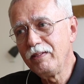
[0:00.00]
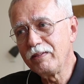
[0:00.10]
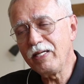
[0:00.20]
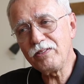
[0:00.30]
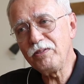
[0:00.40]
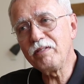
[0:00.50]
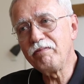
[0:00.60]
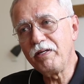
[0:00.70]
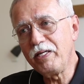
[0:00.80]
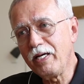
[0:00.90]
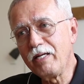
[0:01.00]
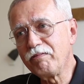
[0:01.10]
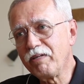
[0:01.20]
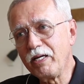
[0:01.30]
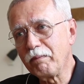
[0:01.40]
That's not a very
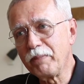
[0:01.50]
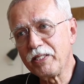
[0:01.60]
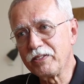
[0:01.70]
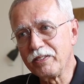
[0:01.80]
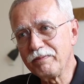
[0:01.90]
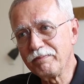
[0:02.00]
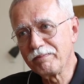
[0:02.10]
edifying picture